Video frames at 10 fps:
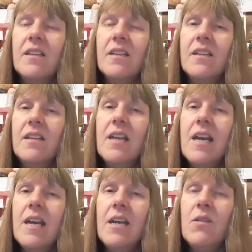You
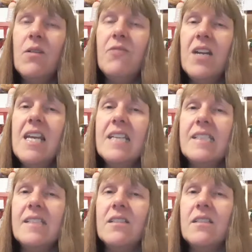know, it really
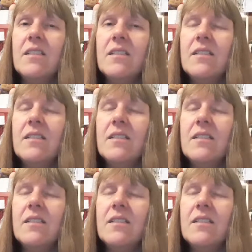isn't.